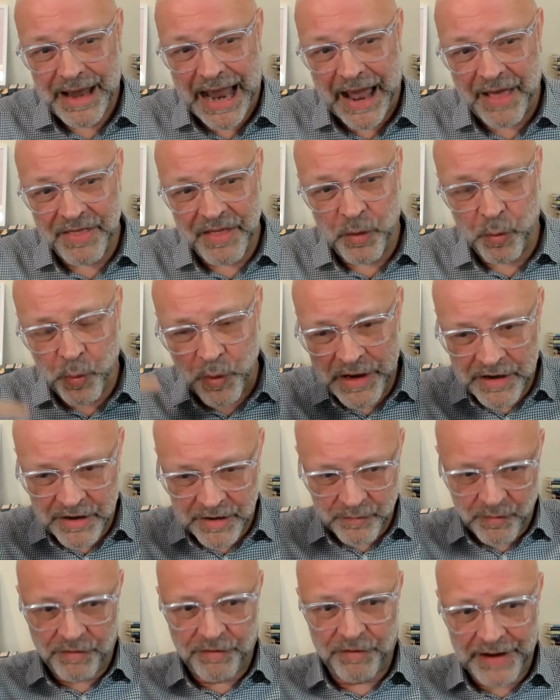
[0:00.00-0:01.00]
and that we
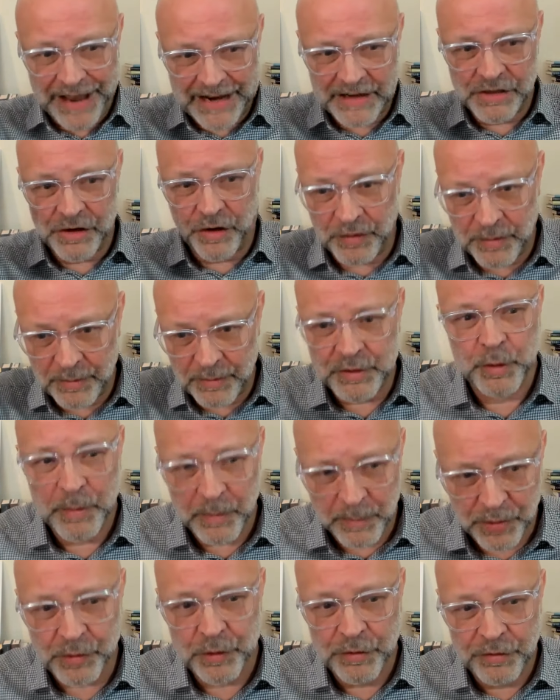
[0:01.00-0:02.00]
can reflect on them to
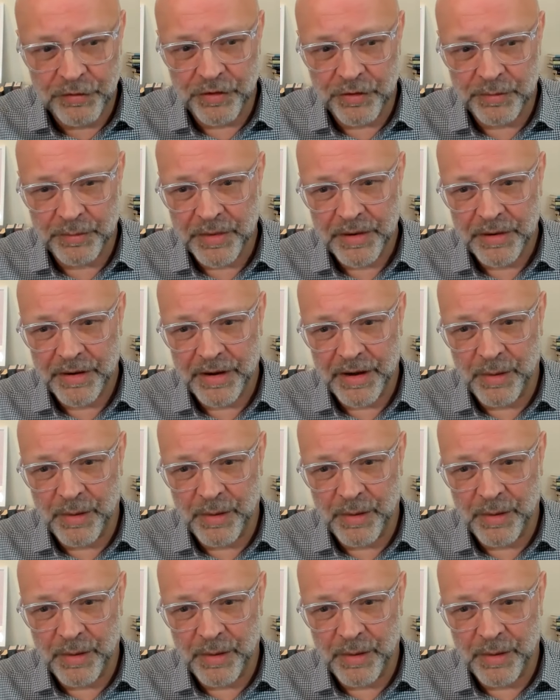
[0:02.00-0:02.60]
improve them.